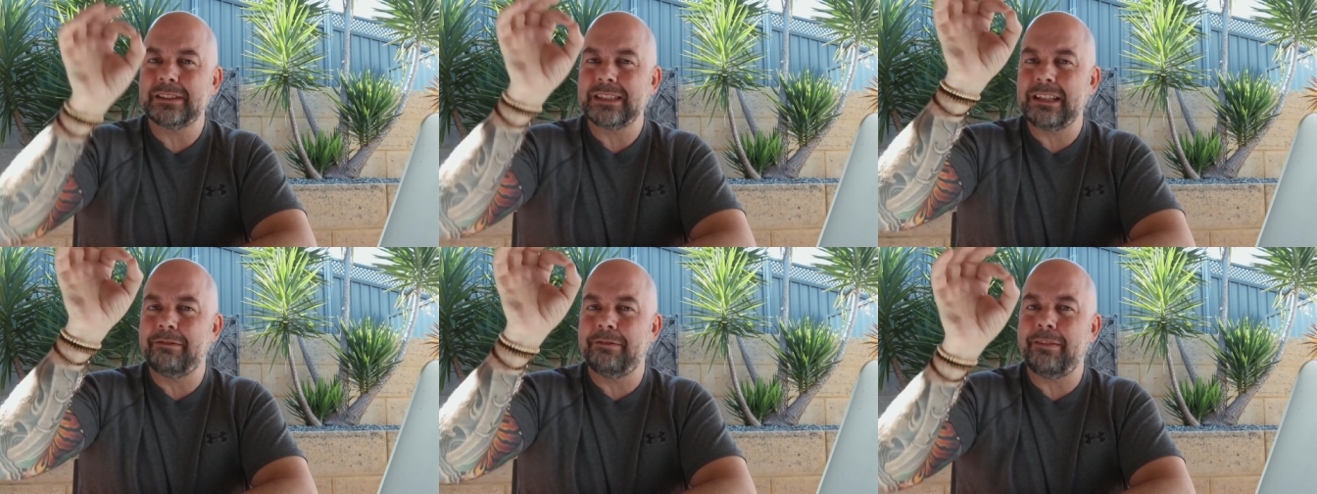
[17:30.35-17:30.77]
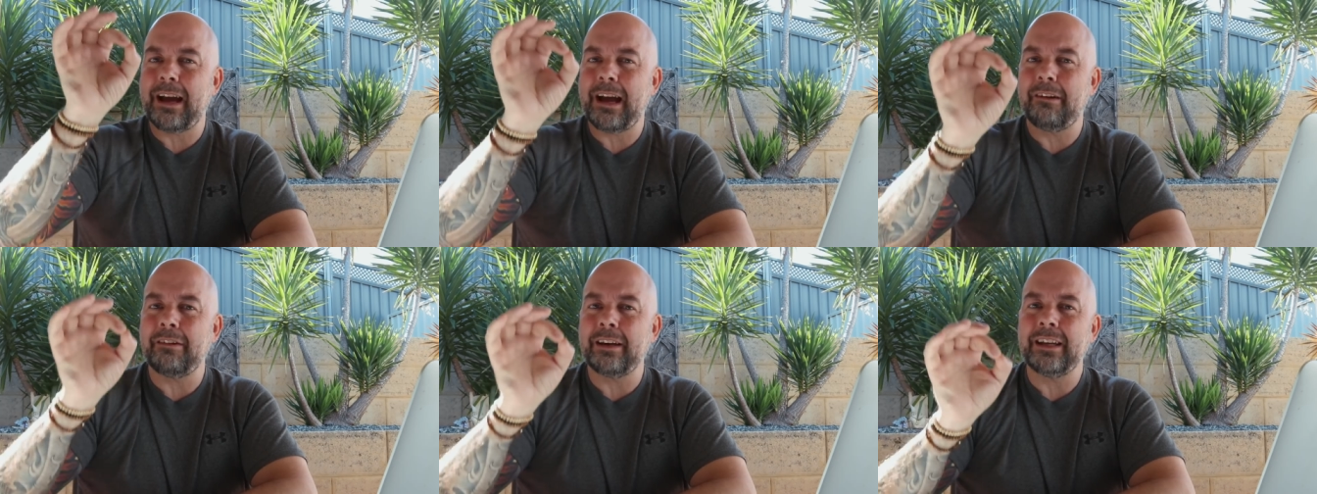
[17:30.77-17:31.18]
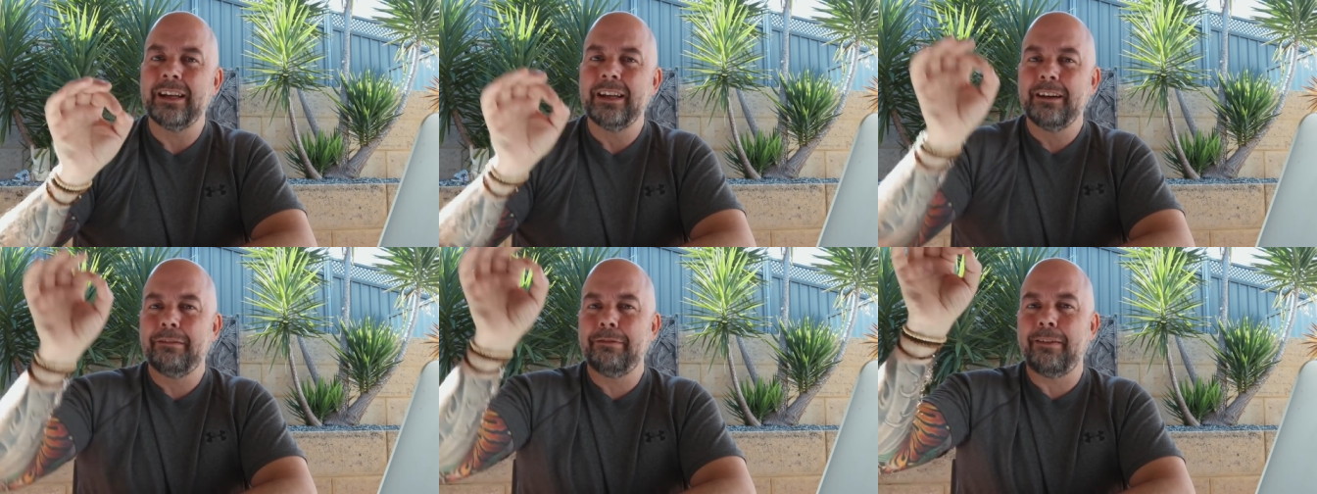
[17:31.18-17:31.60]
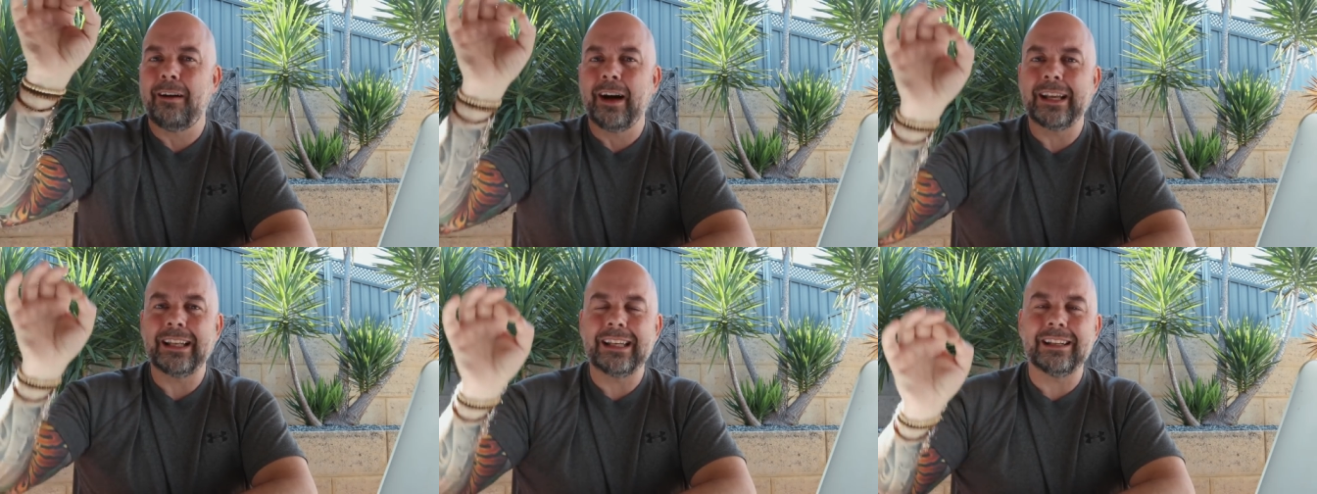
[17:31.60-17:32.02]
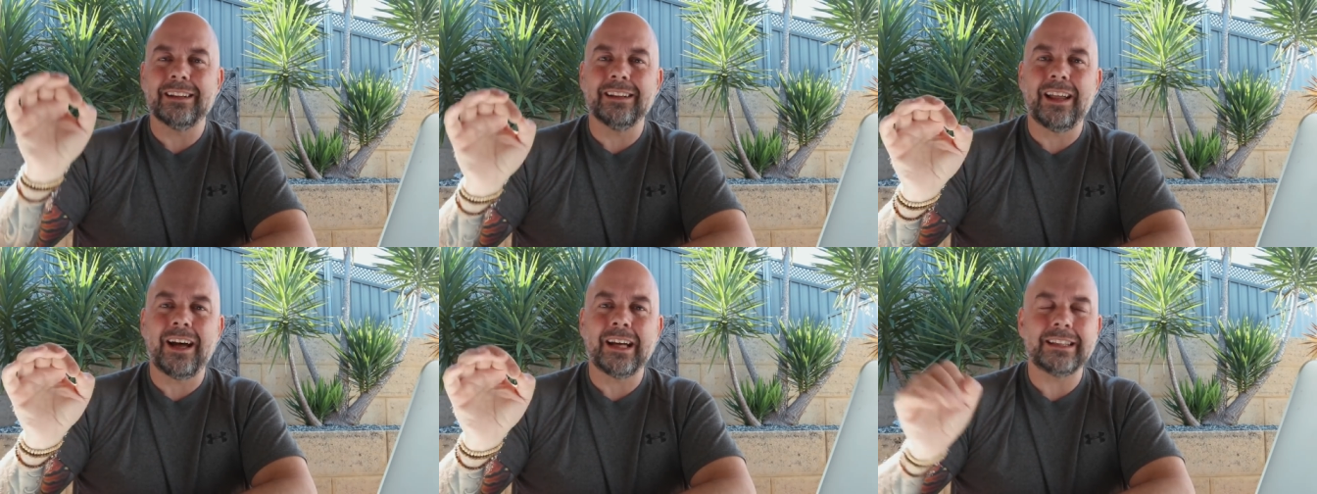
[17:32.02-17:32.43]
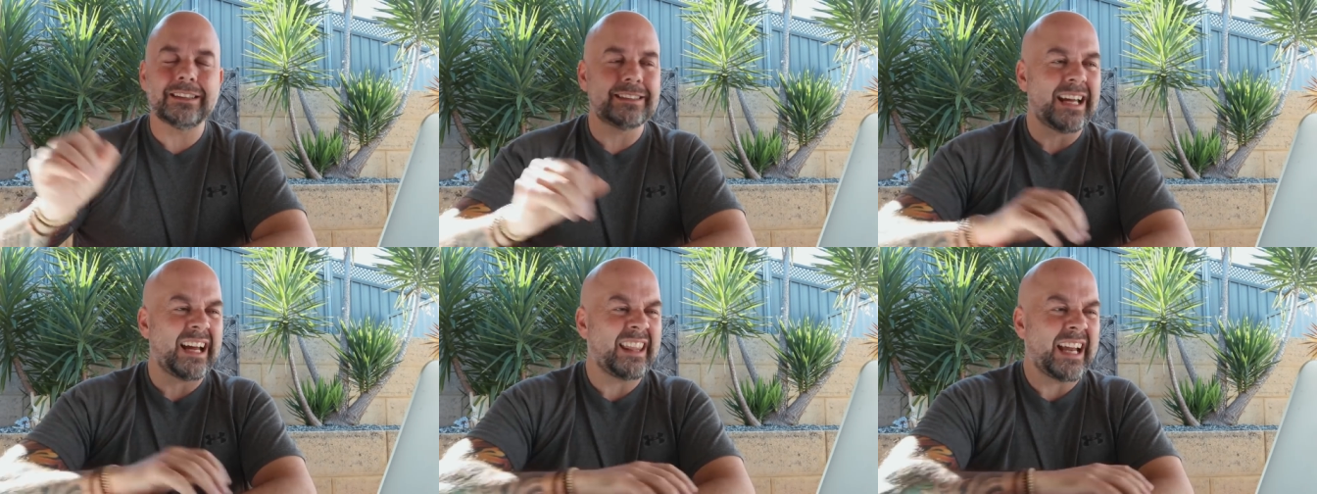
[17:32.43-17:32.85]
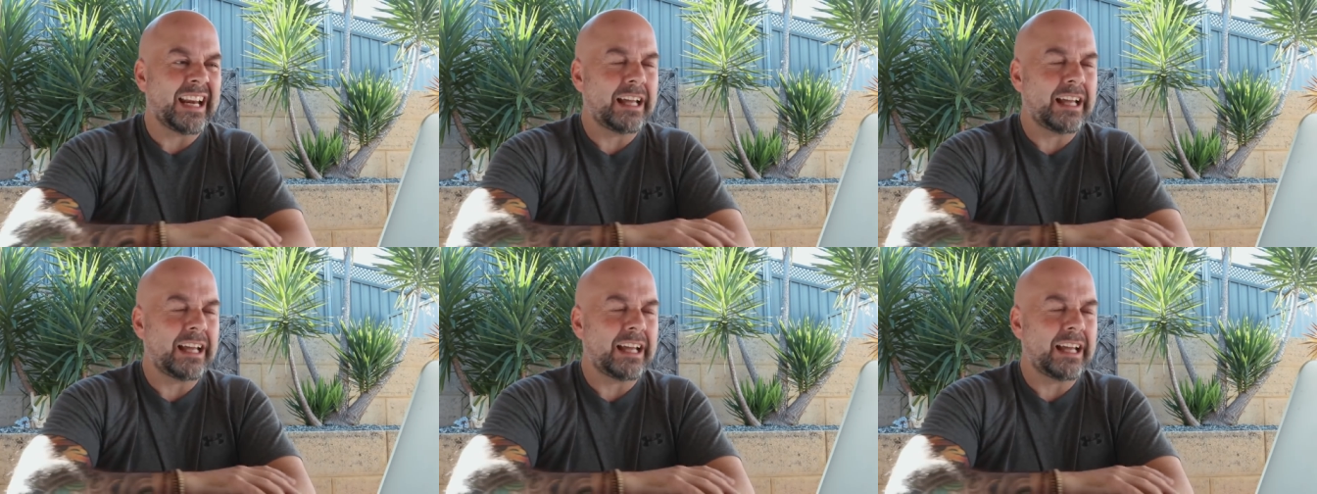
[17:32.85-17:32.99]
see very fine little lines down there,